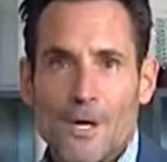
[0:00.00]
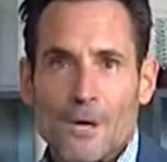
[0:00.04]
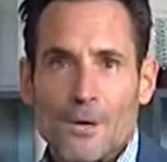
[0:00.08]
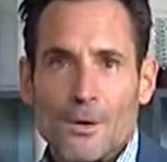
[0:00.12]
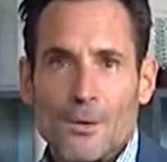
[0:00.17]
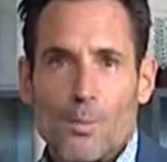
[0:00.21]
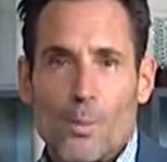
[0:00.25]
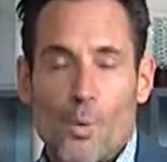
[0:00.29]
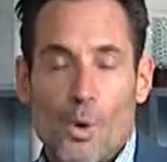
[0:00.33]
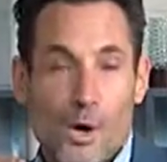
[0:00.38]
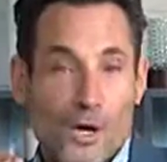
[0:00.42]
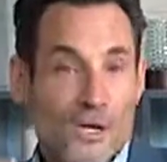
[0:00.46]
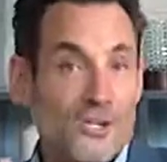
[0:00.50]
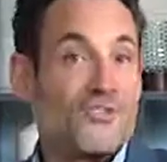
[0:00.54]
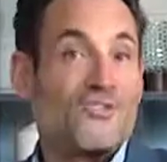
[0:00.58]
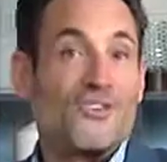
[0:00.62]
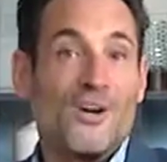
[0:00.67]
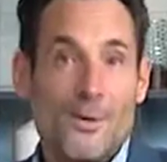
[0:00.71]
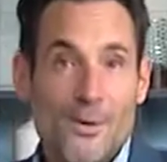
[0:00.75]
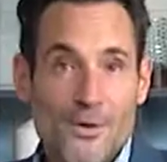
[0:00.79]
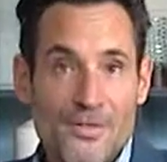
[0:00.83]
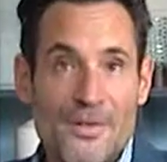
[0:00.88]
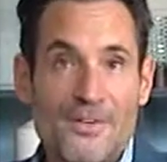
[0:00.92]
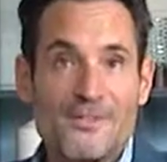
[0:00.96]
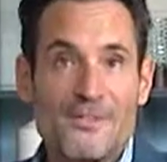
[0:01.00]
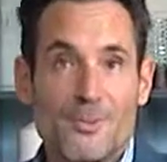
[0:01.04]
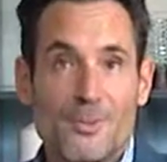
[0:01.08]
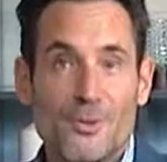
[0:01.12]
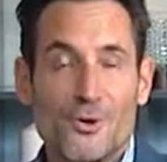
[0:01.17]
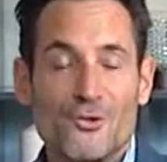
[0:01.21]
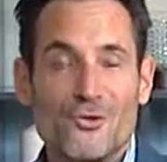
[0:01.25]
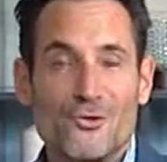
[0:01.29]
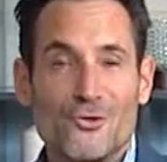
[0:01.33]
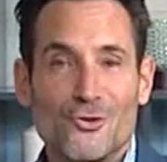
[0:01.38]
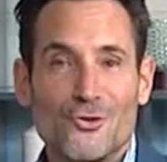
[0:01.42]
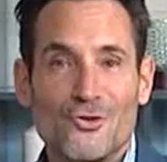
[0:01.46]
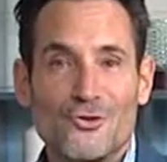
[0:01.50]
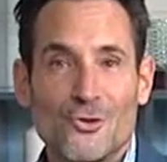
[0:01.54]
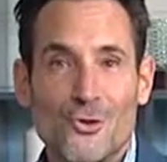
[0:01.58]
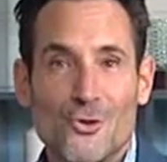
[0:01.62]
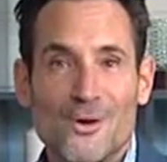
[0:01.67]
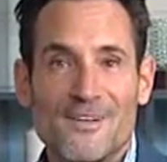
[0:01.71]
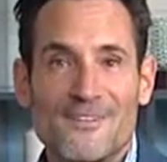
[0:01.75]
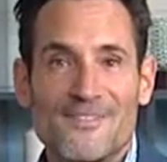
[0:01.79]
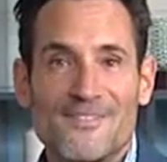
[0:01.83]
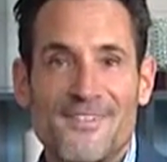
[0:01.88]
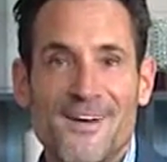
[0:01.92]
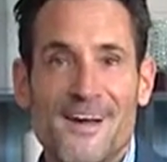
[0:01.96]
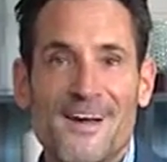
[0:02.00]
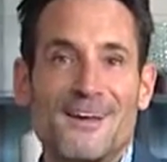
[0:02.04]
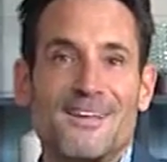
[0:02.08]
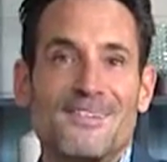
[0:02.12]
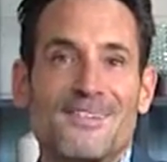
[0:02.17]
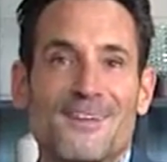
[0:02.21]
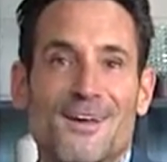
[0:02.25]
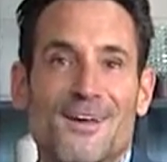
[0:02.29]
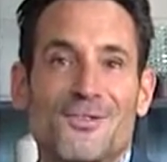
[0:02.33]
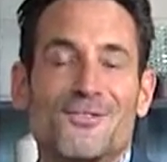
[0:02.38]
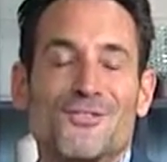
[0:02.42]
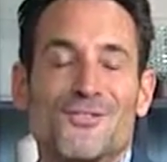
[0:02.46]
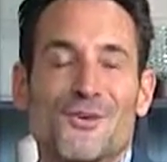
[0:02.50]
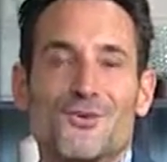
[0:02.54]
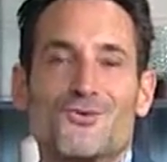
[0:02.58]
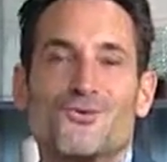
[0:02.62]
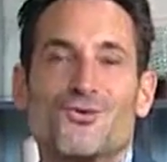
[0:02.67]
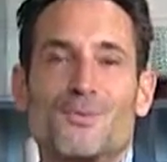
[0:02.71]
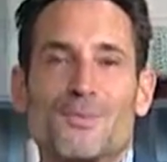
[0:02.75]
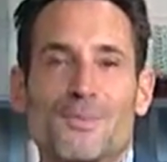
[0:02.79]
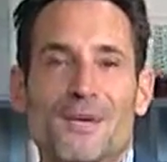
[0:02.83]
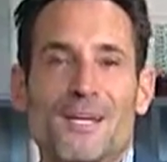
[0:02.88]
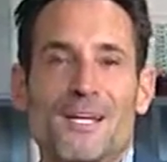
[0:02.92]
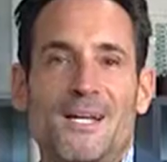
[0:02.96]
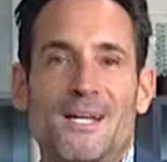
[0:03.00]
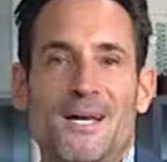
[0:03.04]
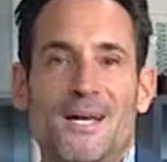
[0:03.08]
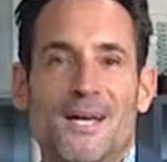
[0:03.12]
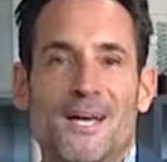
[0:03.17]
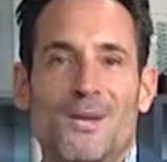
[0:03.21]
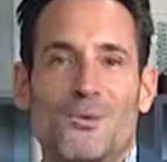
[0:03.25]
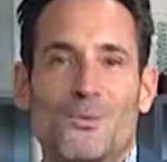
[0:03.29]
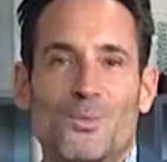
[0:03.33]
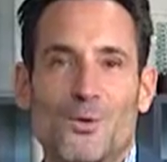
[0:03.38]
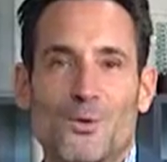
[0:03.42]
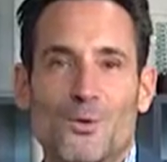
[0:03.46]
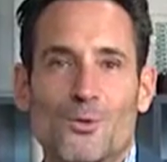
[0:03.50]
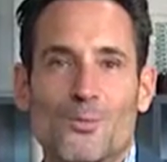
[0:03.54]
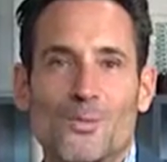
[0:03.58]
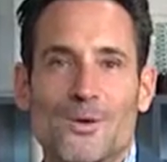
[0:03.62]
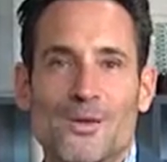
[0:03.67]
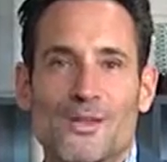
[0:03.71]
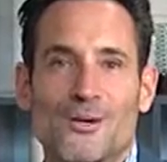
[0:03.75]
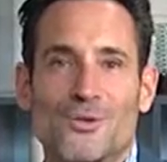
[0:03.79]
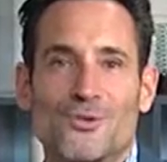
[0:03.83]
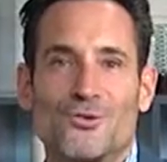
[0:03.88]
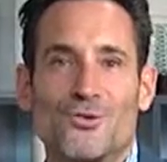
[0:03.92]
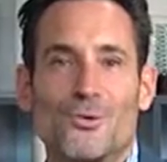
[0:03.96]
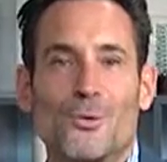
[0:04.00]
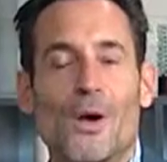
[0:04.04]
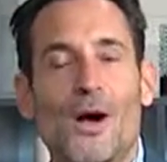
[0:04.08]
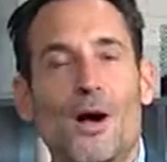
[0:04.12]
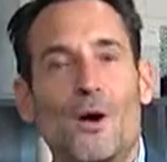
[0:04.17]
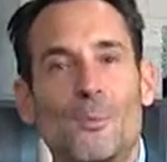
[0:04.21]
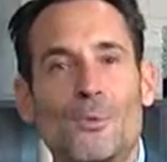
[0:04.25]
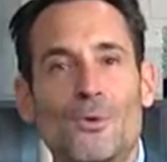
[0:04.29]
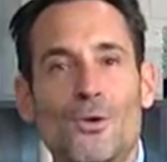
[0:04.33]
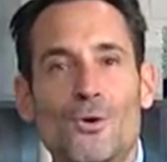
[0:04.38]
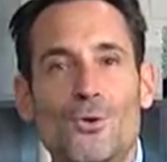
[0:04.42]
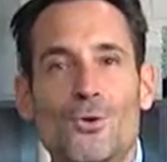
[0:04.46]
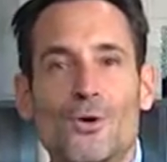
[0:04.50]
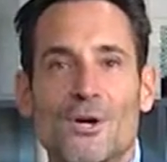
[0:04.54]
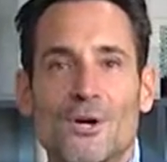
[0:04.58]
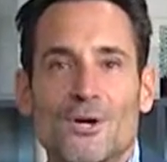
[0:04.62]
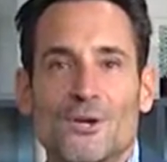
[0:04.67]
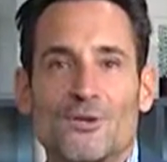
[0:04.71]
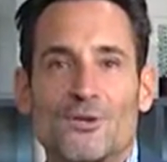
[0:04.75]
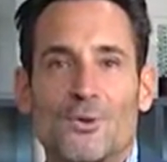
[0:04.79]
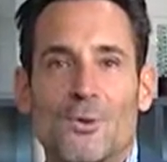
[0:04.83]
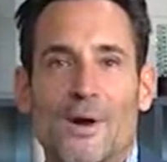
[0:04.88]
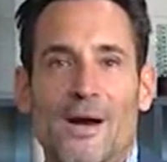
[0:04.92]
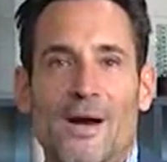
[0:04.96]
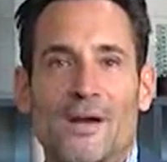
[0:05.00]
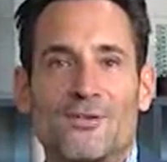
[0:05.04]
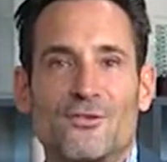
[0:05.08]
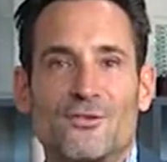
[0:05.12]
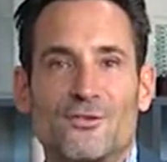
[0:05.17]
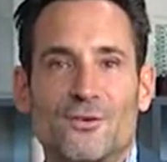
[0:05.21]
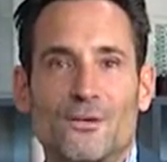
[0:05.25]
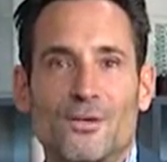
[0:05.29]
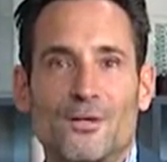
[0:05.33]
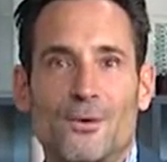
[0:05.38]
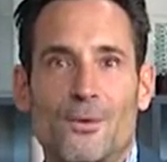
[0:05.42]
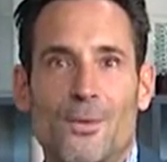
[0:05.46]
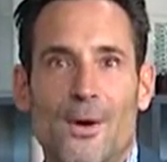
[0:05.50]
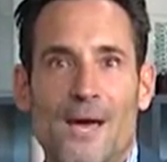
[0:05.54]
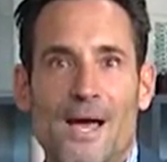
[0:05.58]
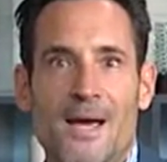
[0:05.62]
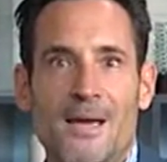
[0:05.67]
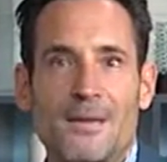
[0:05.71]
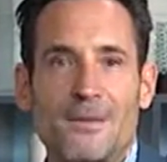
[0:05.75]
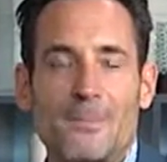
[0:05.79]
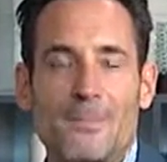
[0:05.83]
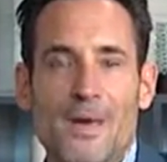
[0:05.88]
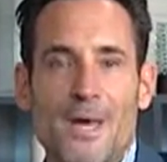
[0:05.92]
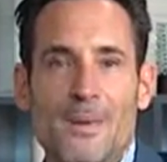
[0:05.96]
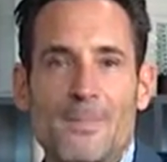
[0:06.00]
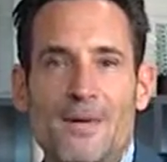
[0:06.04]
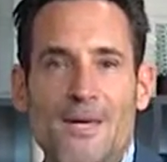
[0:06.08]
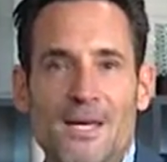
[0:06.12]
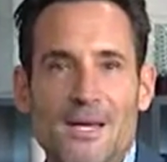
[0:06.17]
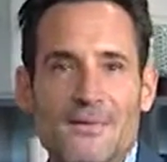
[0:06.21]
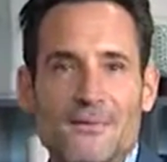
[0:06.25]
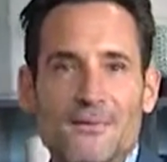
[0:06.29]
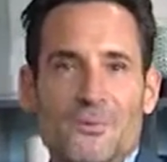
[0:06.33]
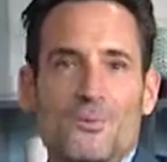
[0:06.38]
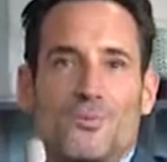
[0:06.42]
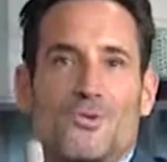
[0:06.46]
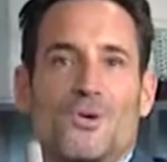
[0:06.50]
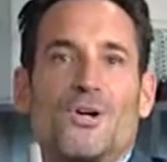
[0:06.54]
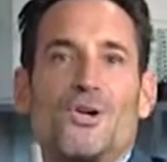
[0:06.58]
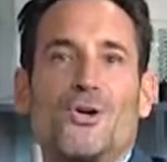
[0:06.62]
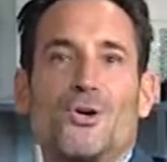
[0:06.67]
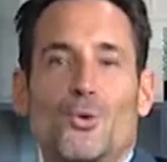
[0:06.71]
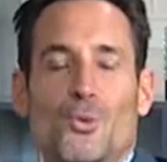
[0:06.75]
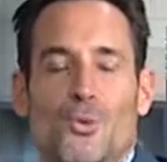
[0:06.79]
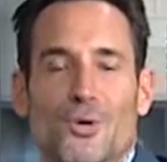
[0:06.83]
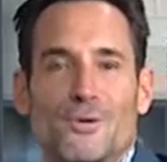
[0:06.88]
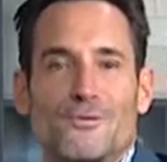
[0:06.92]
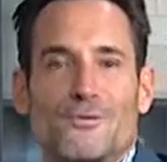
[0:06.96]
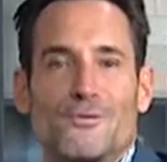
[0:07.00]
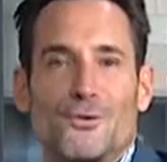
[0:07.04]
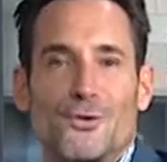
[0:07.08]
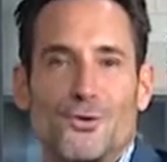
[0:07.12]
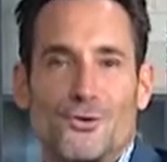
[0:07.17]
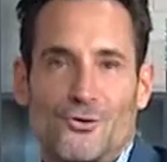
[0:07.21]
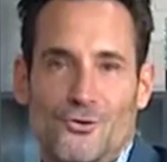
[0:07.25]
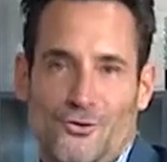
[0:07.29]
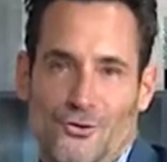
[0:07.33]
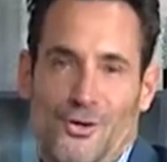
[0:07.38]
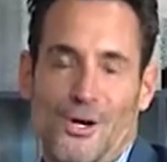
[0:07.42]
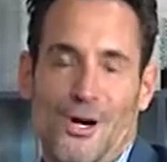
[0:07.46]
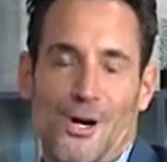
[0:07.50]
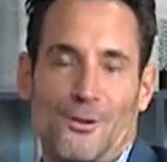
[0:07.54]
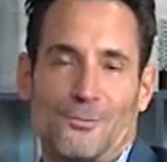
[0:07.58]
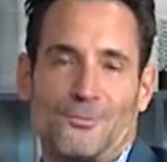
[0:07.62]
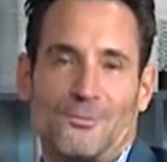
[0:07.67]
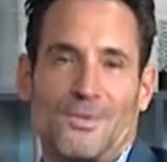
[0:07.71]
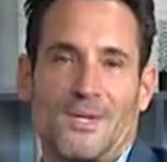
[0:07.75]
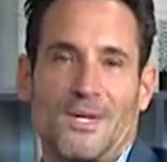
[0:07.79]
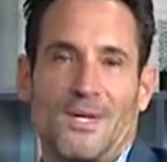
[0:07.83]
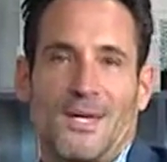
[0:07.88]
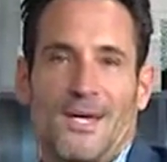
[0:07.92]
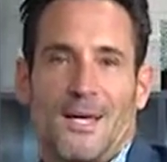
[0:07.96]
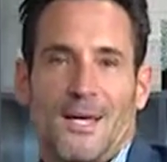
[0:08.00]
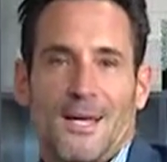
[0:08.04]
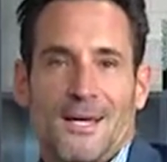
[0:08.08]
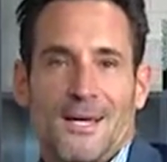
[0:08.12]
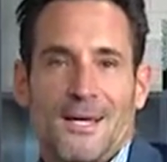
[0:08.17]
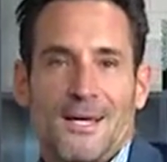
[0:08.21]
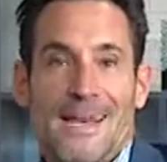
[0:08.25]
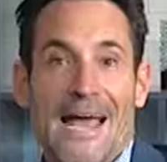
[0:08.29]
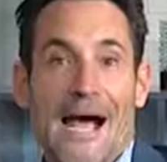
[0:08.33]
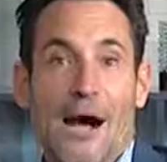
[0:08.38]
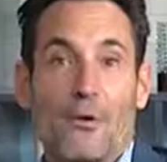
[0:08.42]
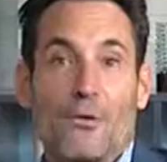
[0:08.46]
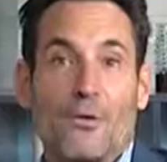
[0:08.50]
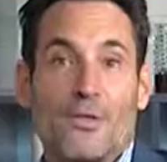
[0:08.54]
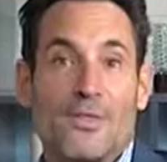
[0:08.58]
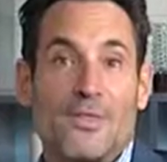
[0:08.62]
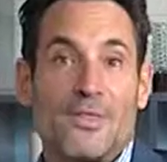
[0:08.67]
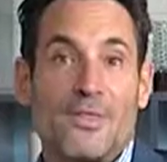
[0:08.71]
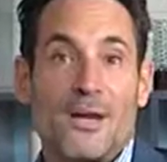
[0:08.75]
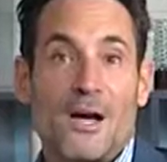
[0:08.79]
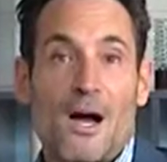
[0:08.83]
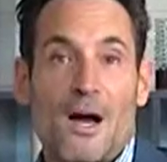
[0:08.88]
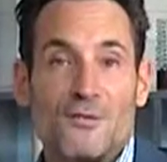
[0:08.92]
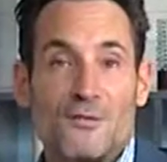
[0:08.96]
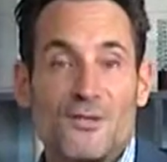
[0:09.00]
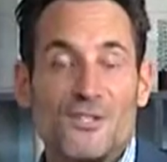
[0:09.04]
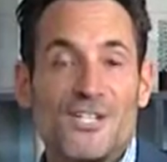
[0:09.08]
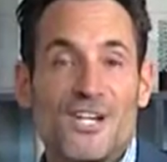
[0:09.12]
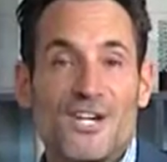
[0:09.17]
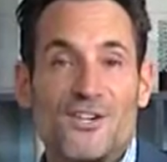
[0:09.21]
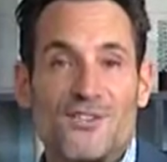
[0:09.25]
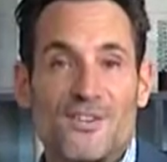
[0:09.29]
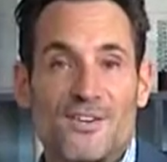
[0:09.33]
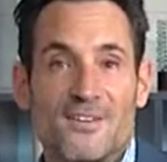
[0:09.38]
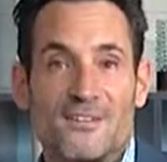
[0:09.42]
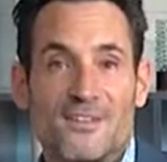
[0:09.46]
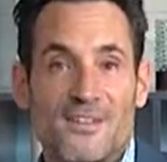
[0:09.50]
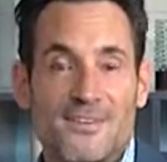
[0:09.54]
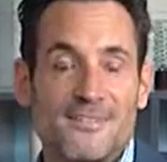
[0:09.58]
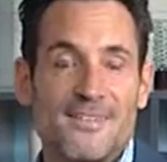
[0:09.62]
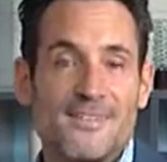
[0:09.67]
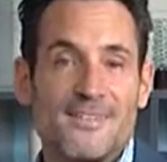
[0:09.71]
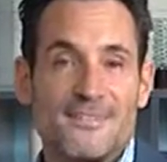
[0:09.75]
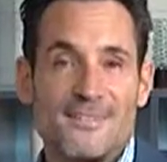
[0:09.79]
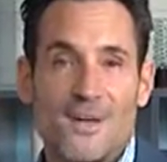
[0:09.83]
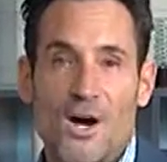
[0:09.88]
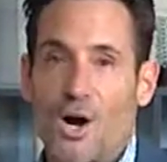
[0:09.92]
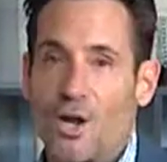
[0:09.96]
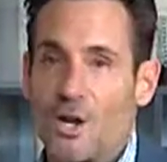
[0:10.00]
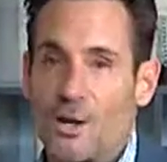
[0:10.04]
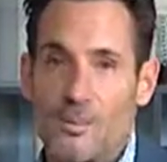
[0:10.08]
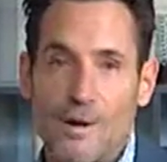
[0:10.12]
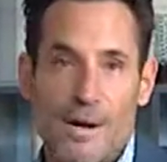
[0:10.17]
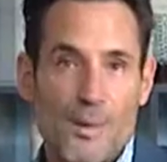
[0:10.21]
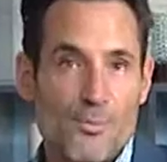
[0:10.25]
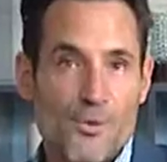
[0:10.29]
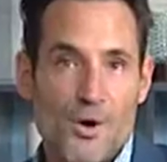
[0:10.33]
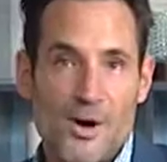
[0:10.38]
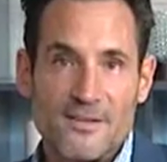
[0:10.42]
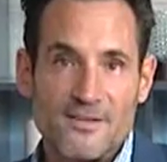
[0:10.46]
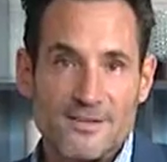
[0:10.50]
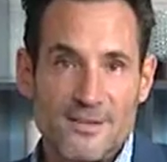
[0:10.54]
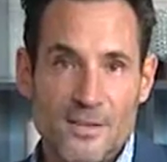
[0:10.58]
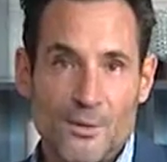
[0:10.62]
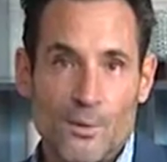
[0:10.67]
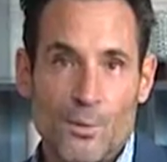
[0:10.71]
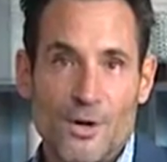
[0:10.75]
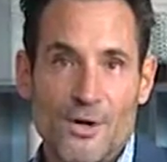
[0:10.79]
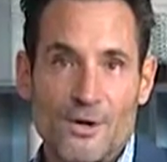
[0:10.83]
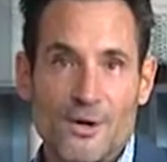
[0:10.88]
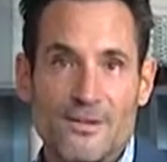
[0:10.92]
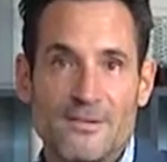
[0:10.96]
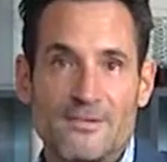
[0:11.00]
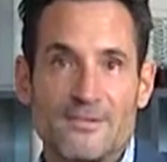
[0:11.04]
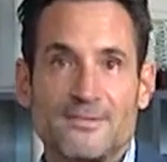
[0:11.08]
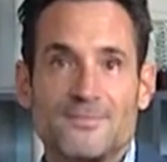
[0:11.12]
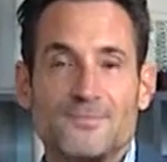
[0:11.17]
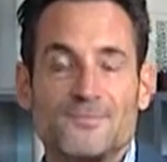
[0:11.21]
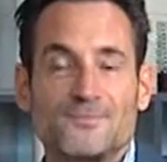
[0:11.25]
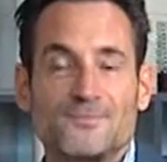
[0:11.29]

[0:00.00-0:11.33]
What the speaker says: want to share with us a personal story, find us on social media and we will be there to help you, to answer you, and maybe even bring you in for a show. Now, the conversation, as I said, is all about prostate awareness.